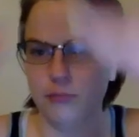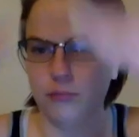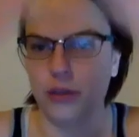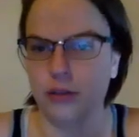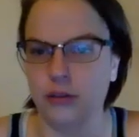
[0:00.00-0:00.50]

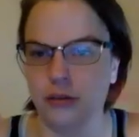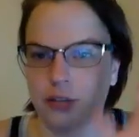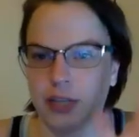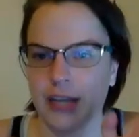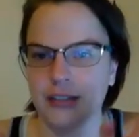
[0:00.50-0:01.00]
with the little
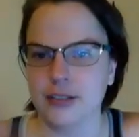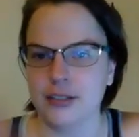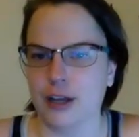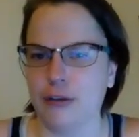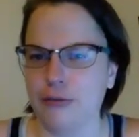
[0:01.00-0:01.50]
sides
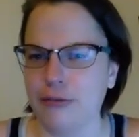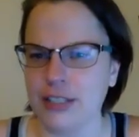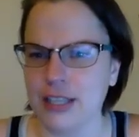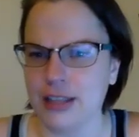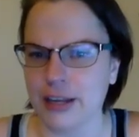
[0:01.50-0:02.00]
itself
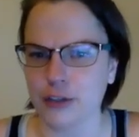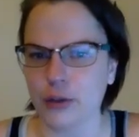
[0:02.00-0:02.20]
fits in there.